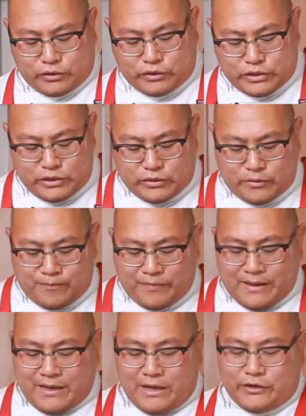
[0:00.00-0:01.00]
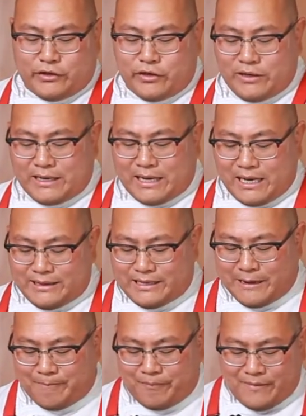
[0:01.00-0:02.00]
do is you're gonna cut
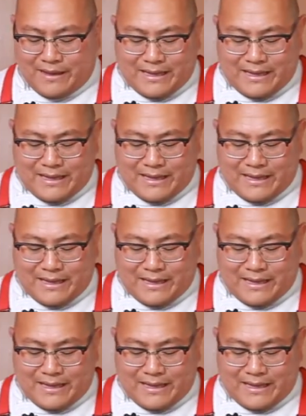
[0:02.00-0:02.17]
them